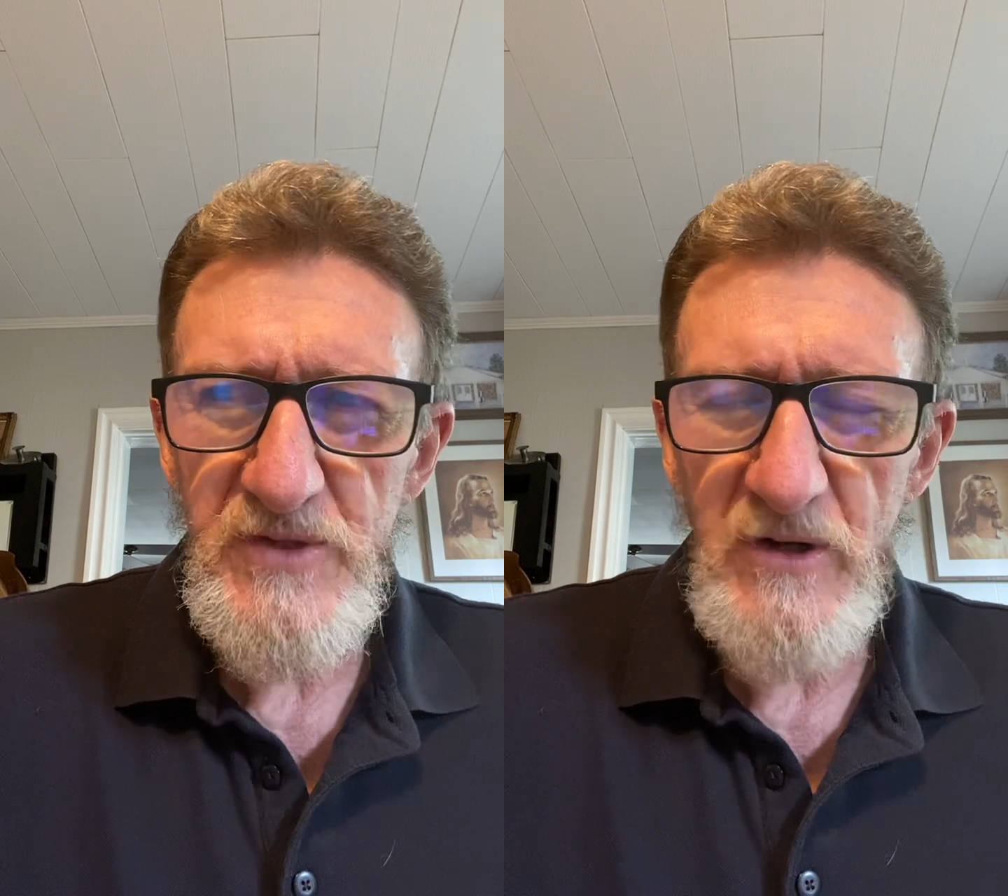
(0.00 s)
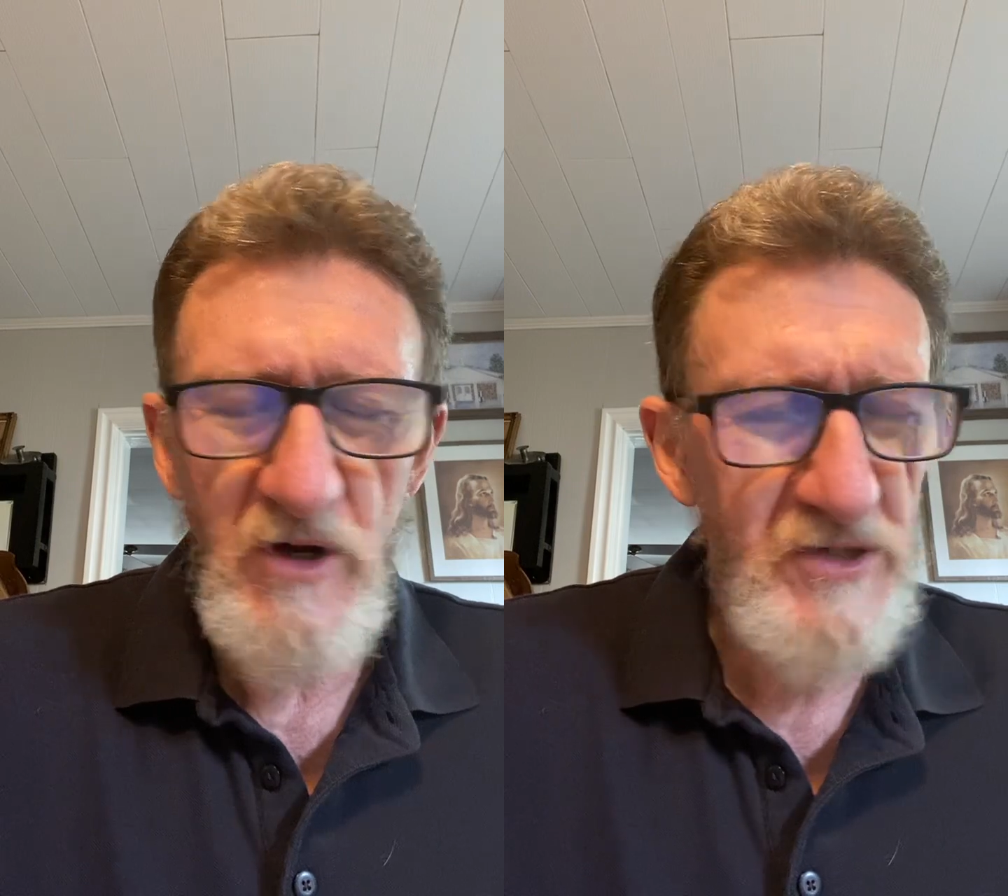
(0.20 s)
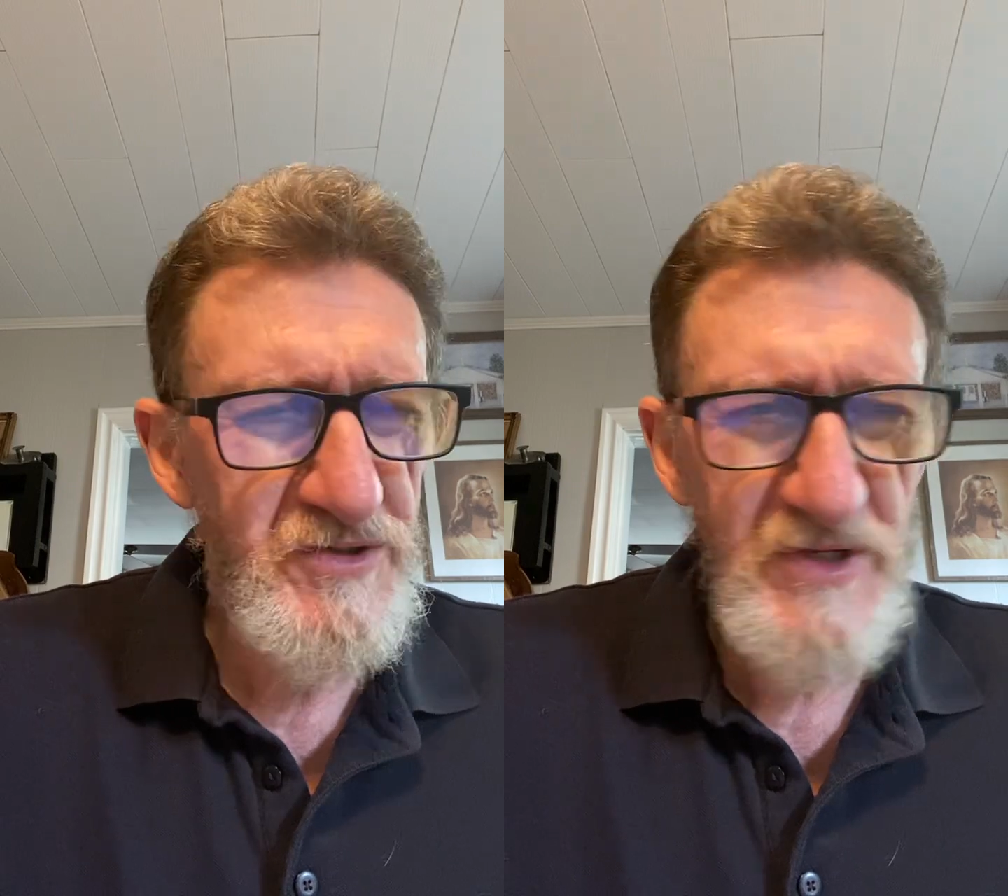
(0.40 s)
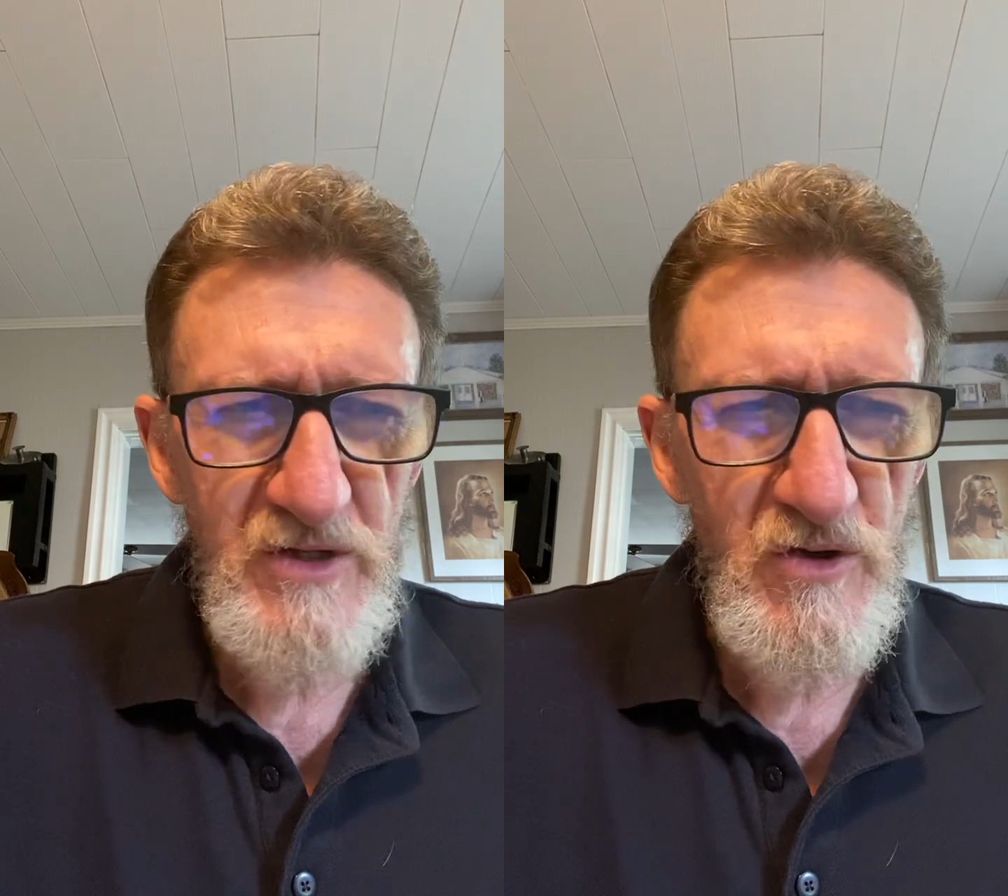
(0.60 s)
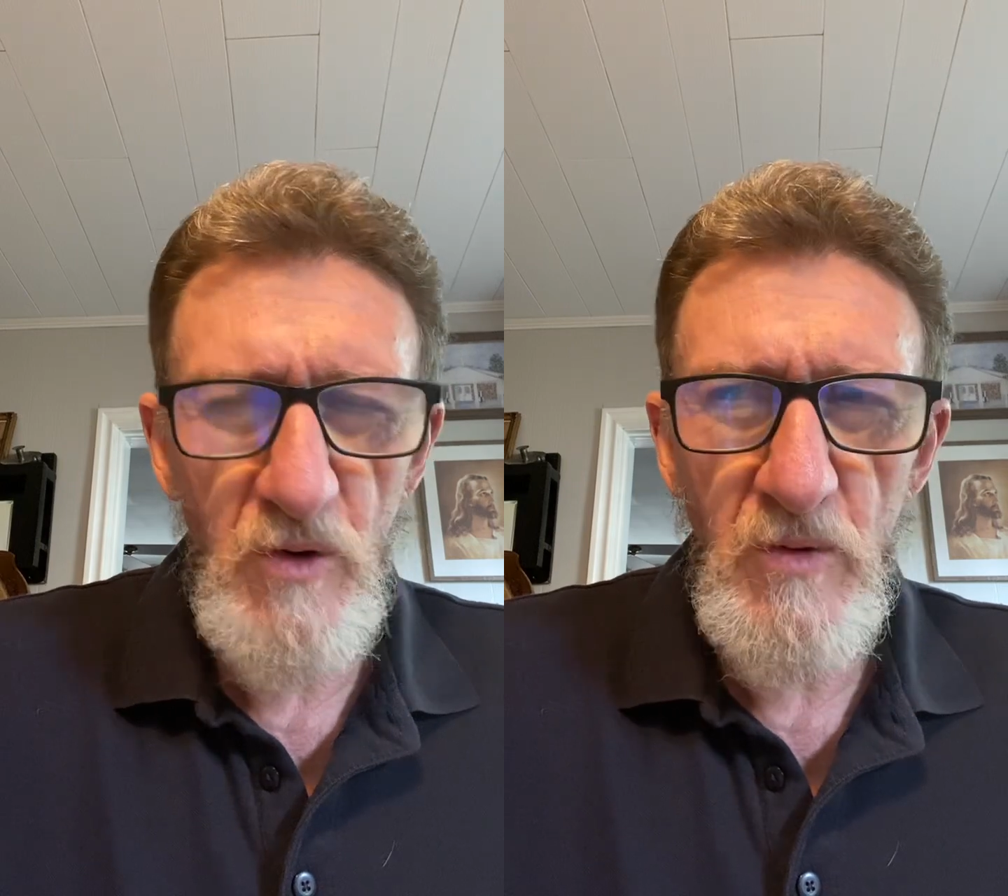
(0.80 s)
and God
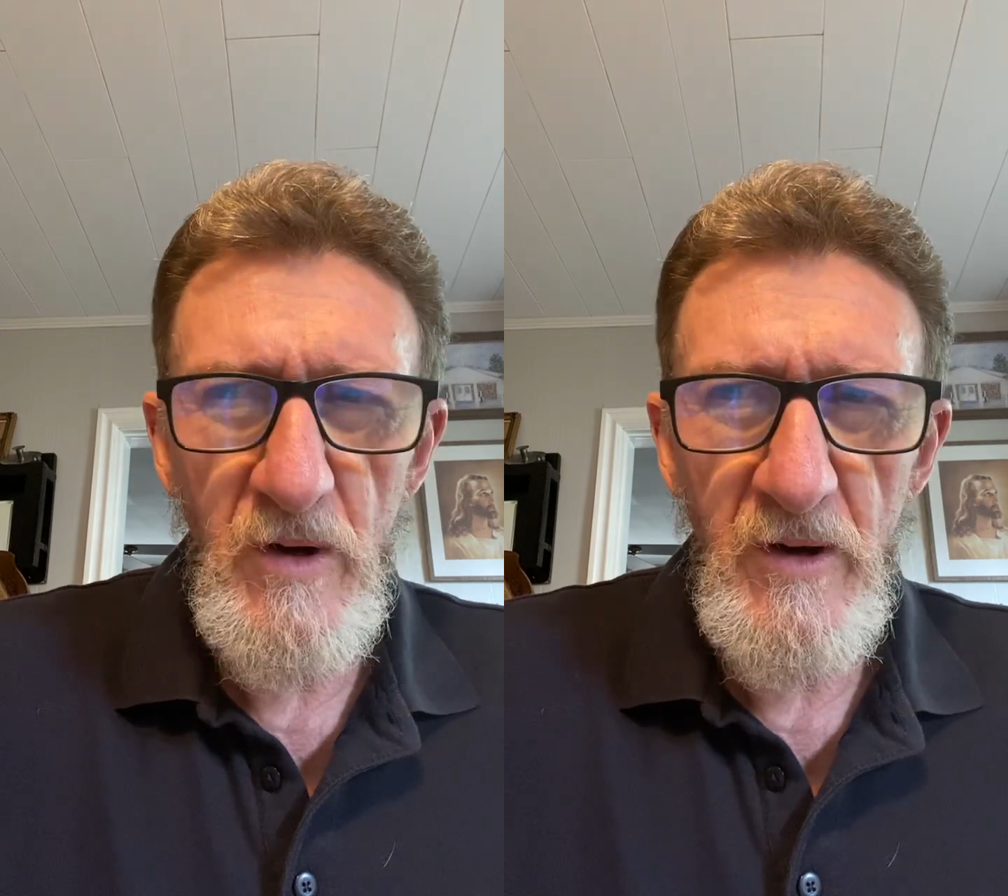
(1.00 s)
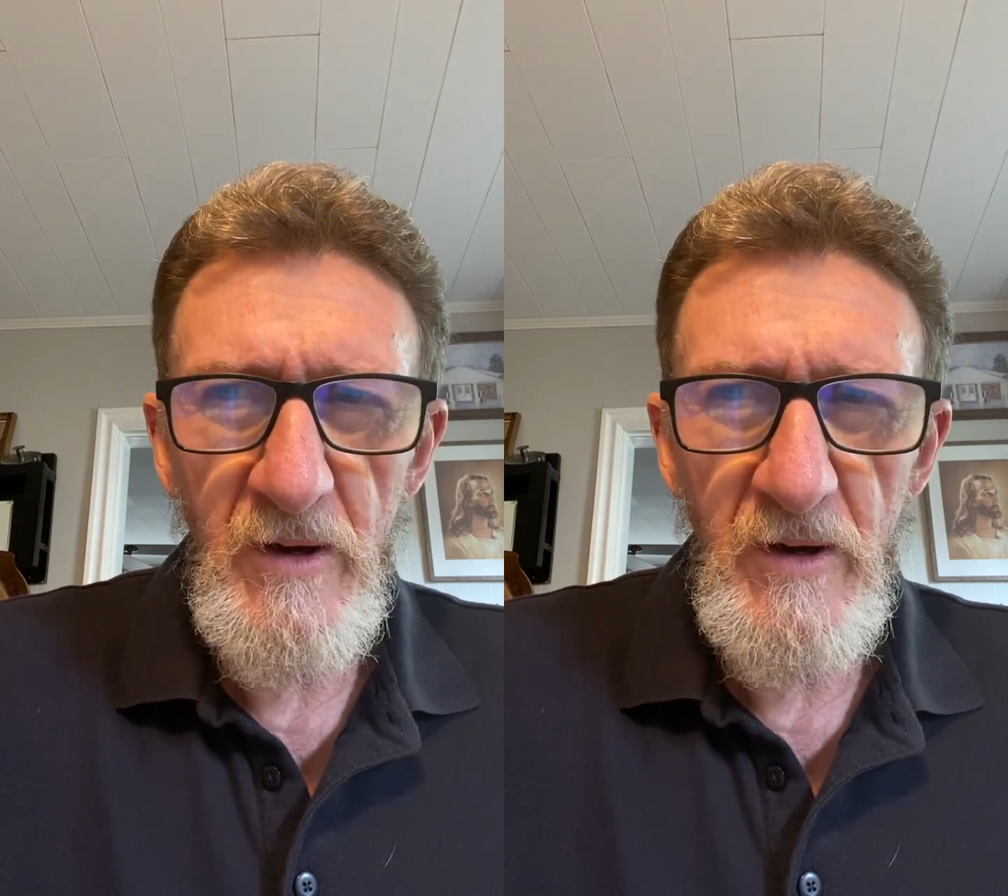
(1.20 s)
said, No,